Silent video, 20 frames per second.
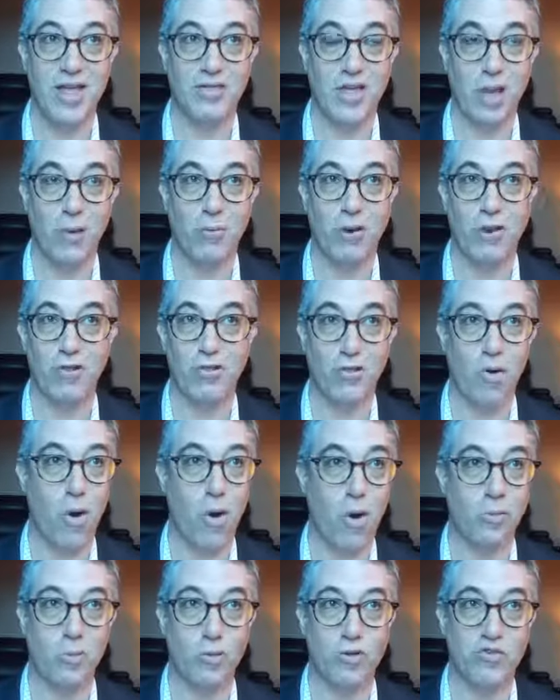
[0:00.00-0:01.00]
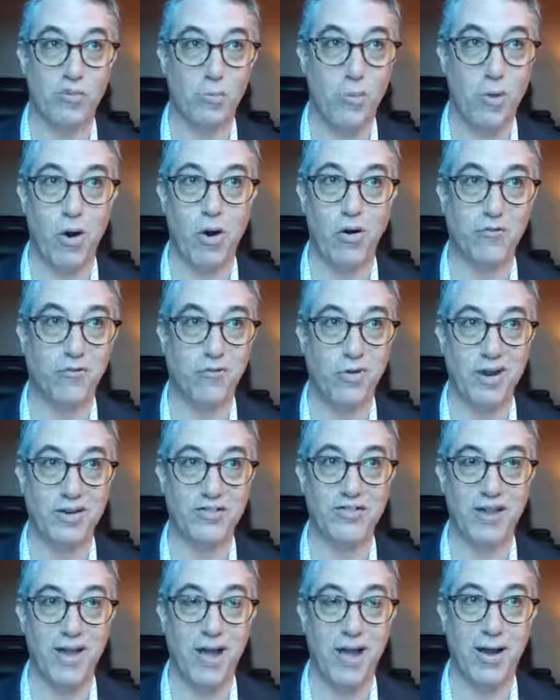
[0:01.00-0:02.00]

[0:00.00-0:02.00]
that we thought was perfect.